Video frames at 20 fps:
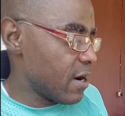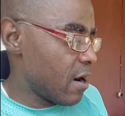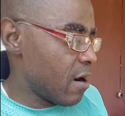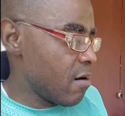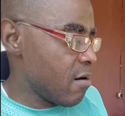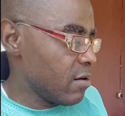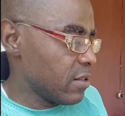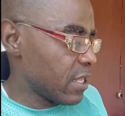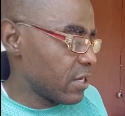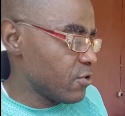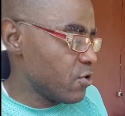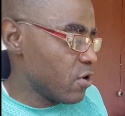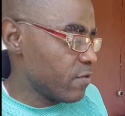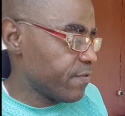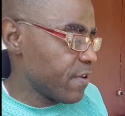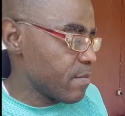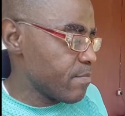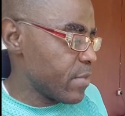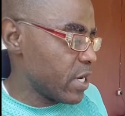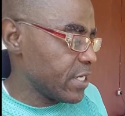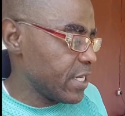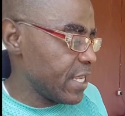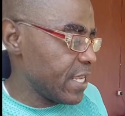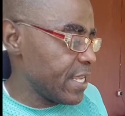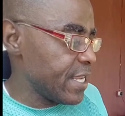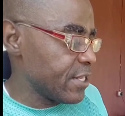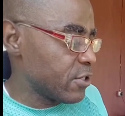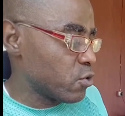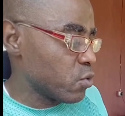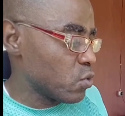all at November the
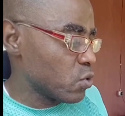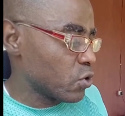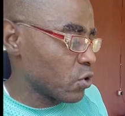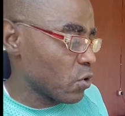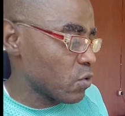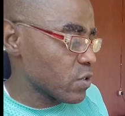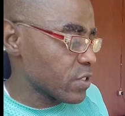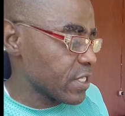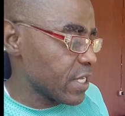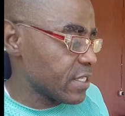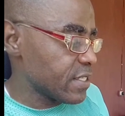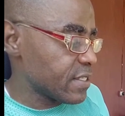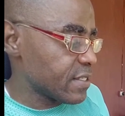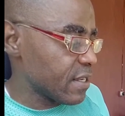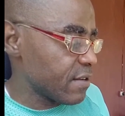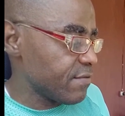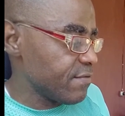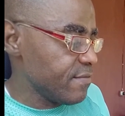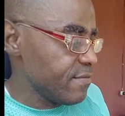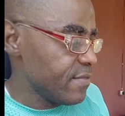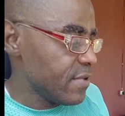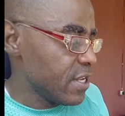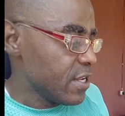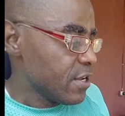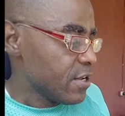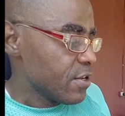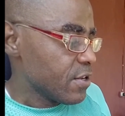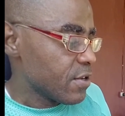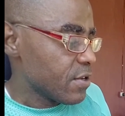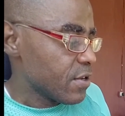8th, 2007,
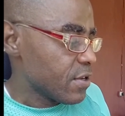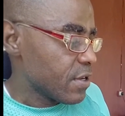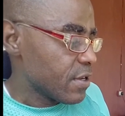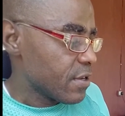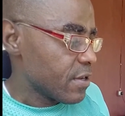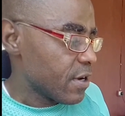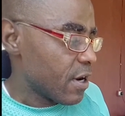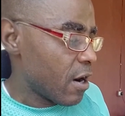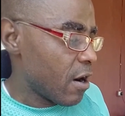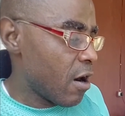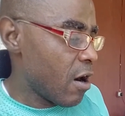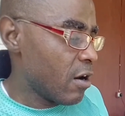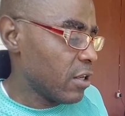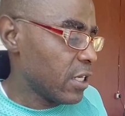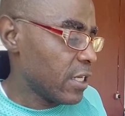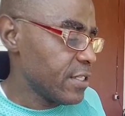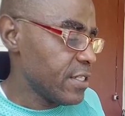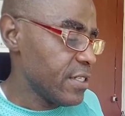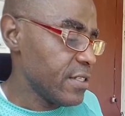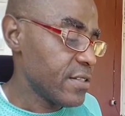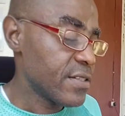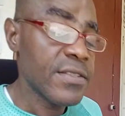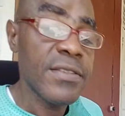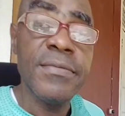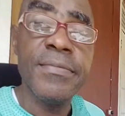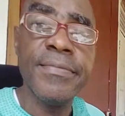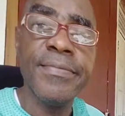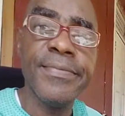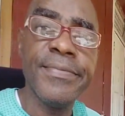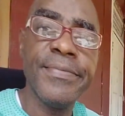all of these,